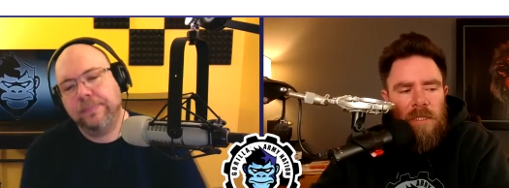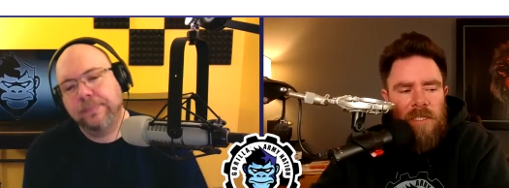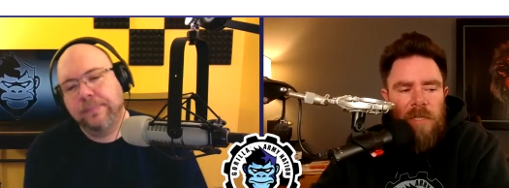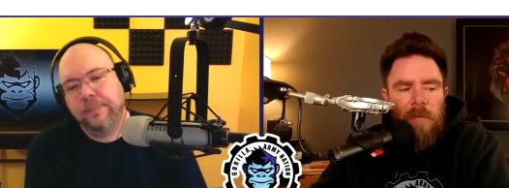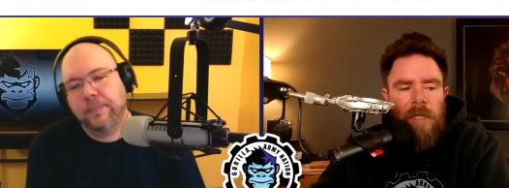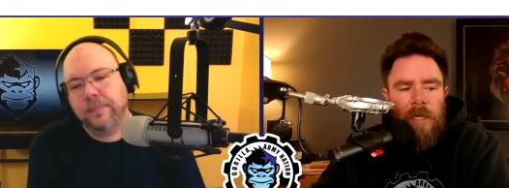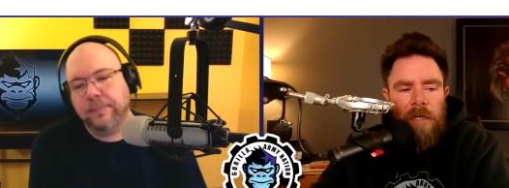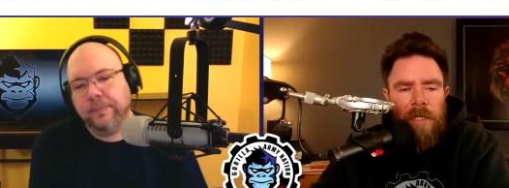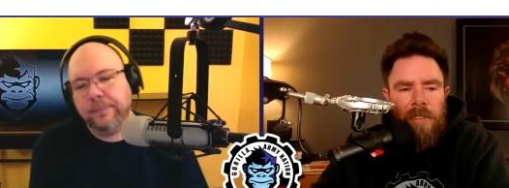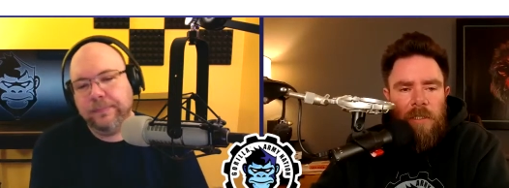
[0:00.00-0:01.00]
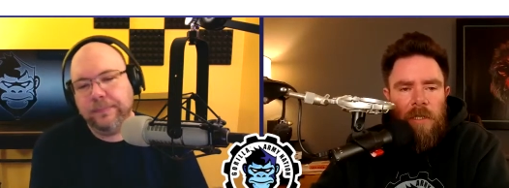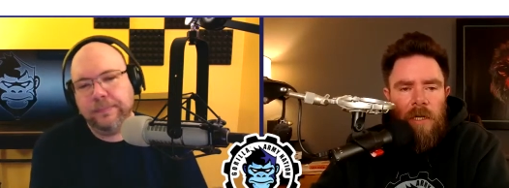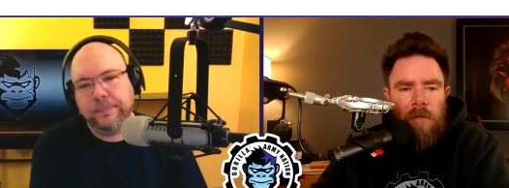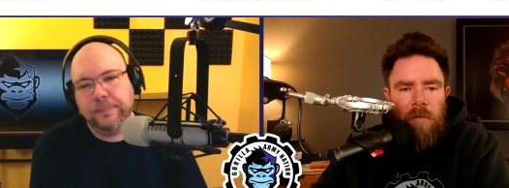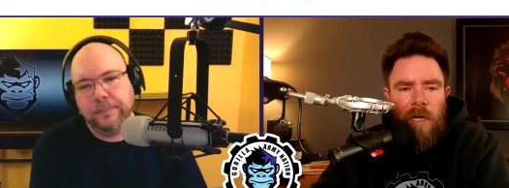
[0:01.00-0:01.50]
Speaker 1: The similarities
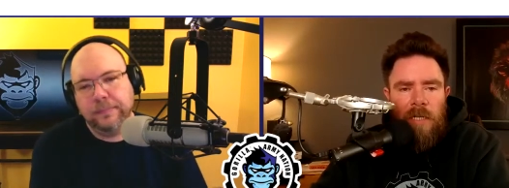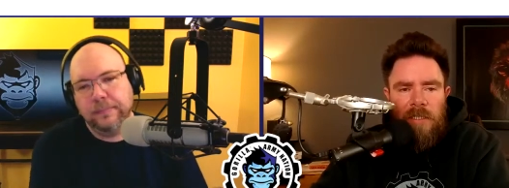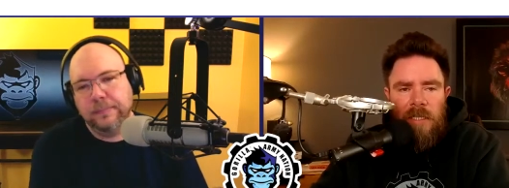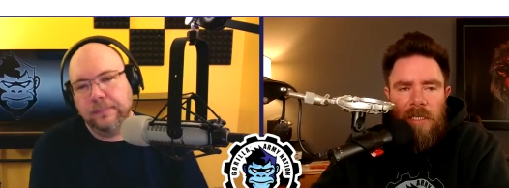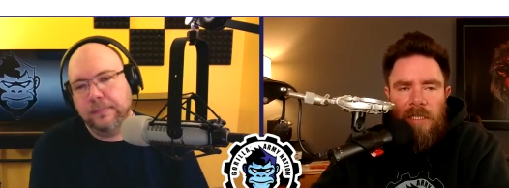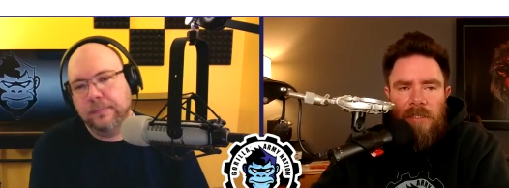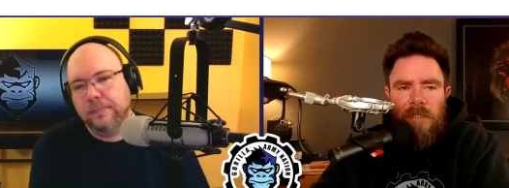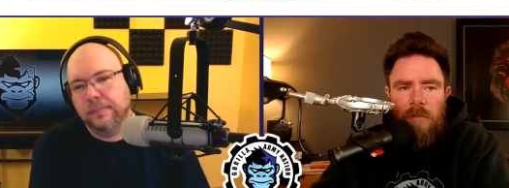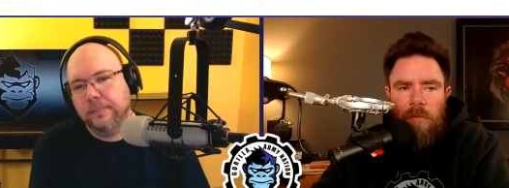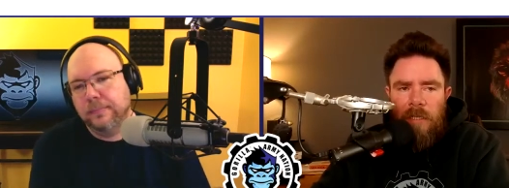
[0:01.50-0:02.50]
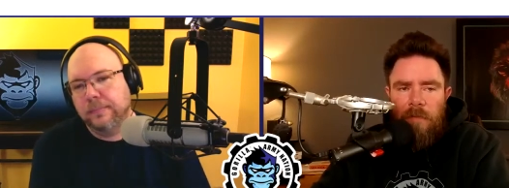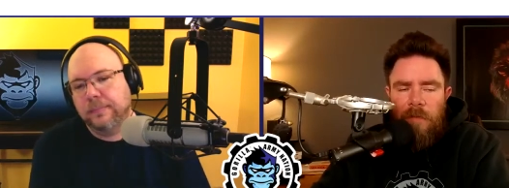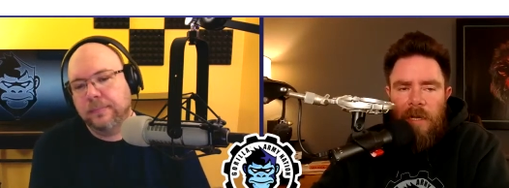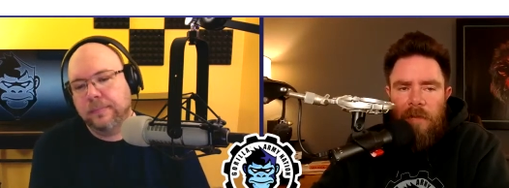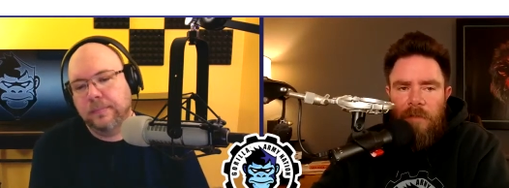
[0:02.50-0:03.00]
across these three
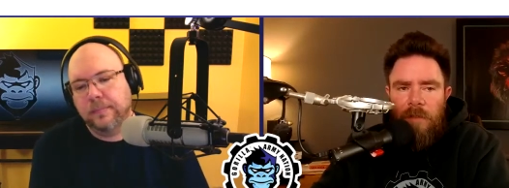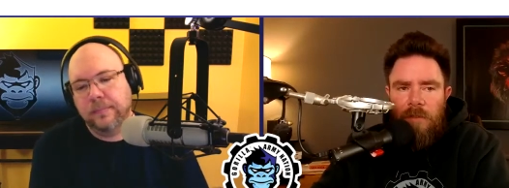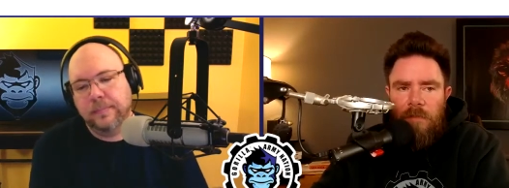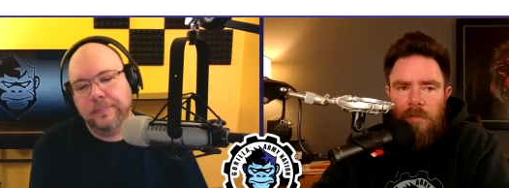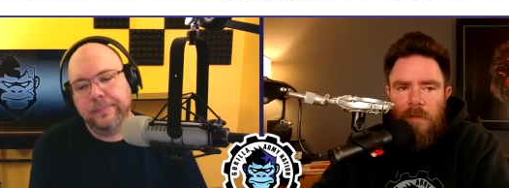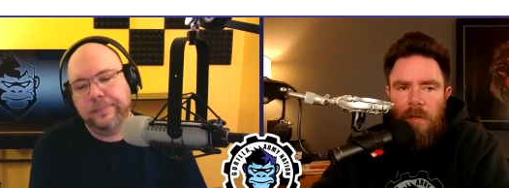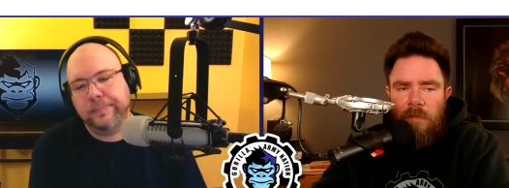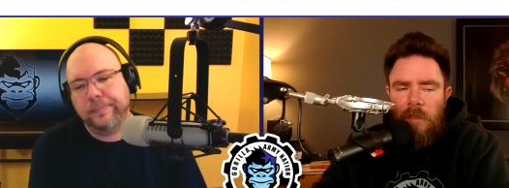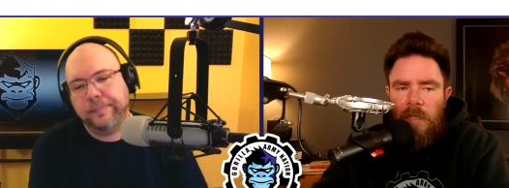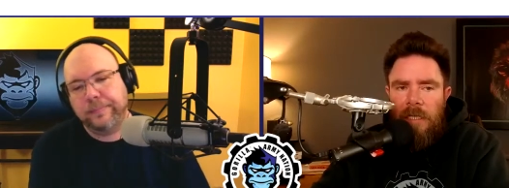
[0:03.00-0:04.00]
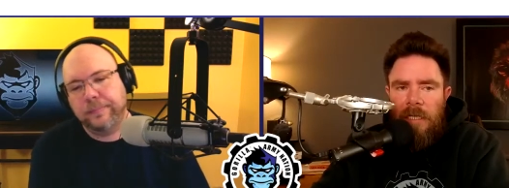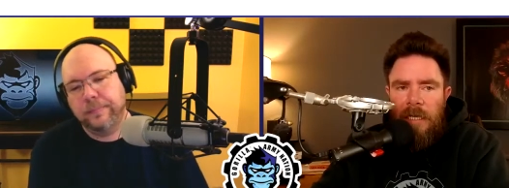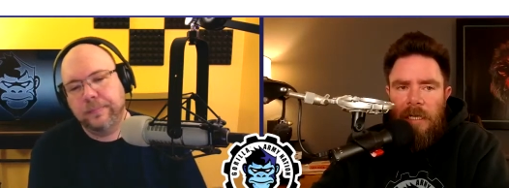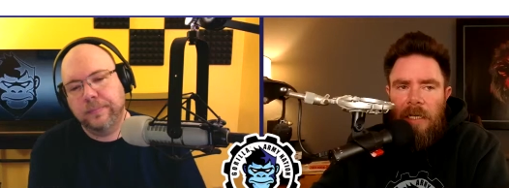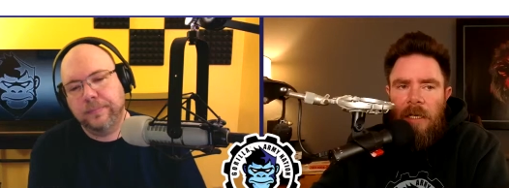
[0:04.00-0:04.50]
different avenues of client
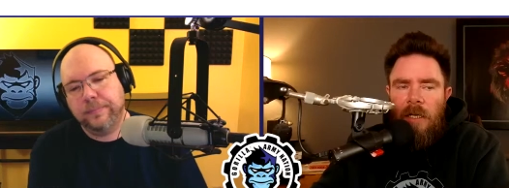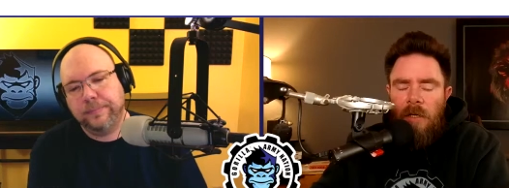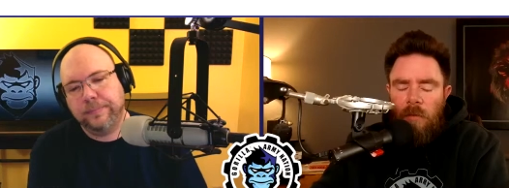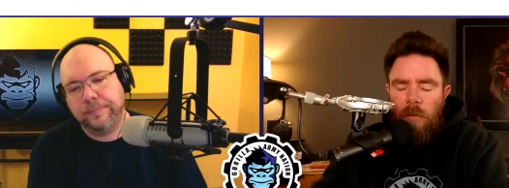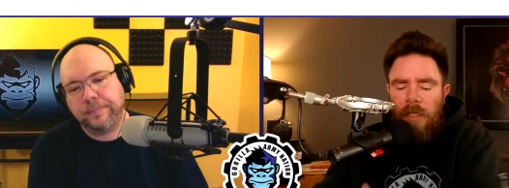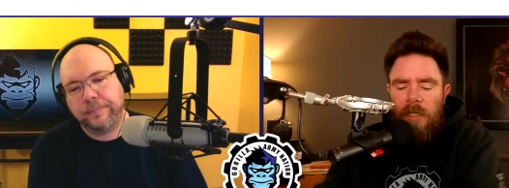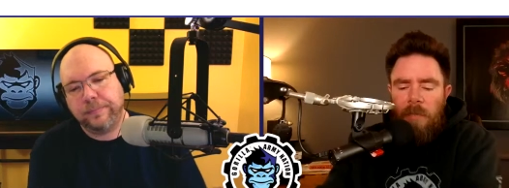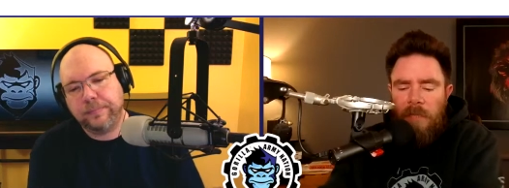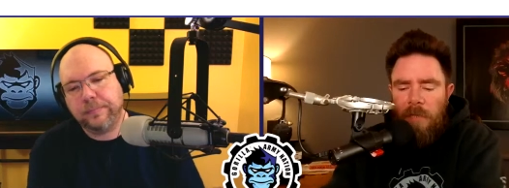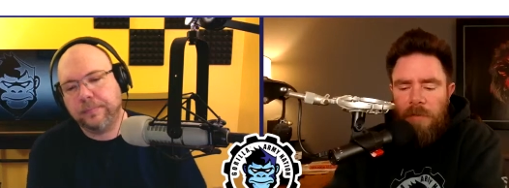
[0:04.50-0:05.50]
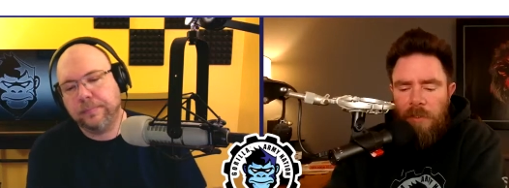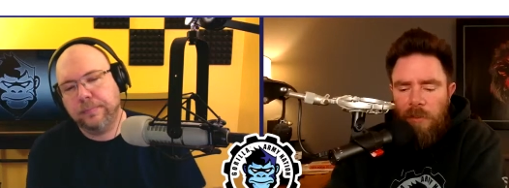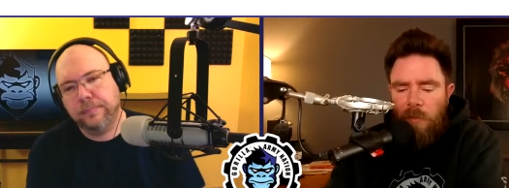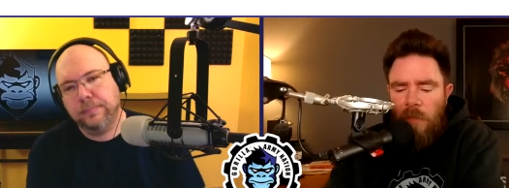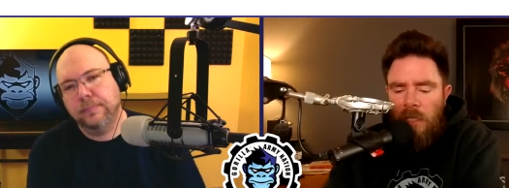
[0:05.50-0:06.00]
getting really come down
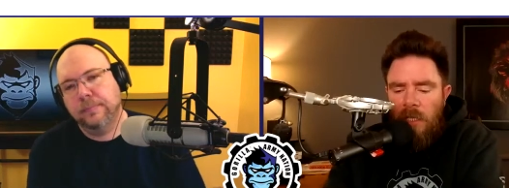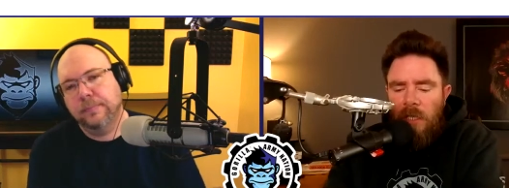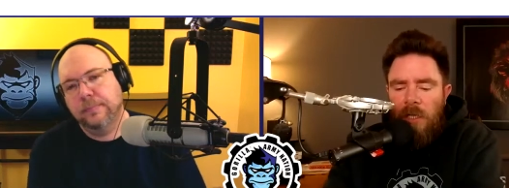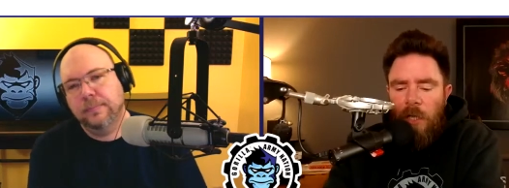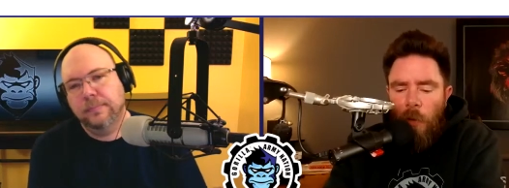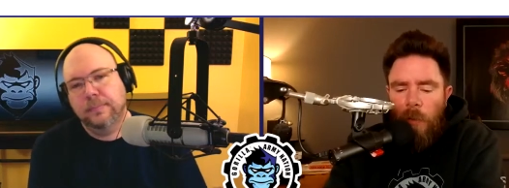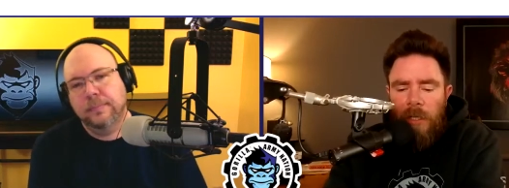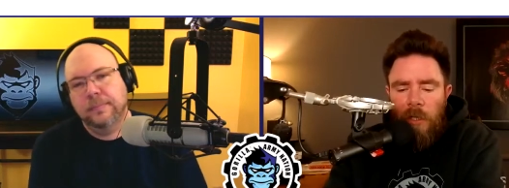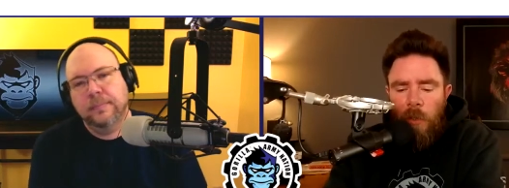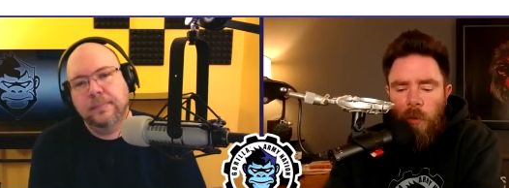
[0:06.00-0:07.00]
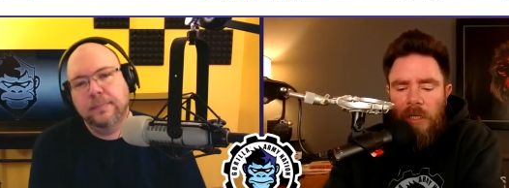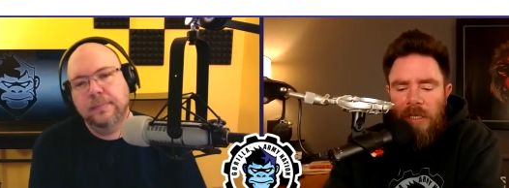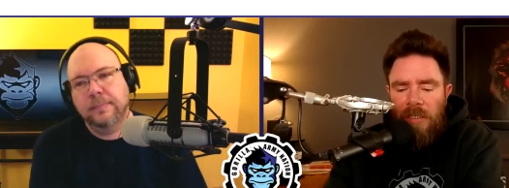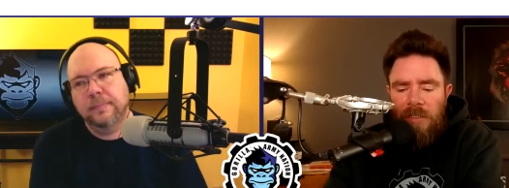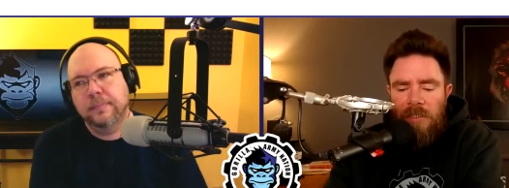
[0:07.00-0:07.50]
to knowing who it
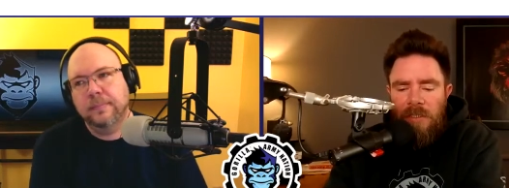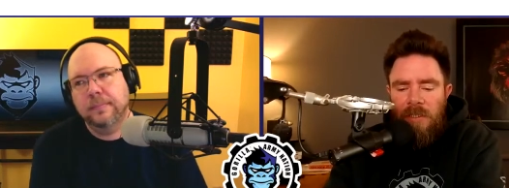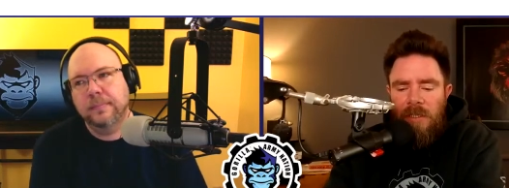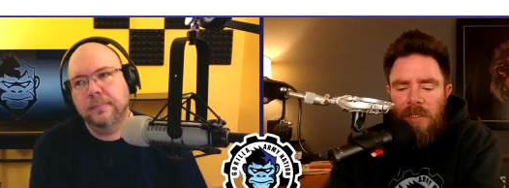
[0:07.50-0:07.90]
is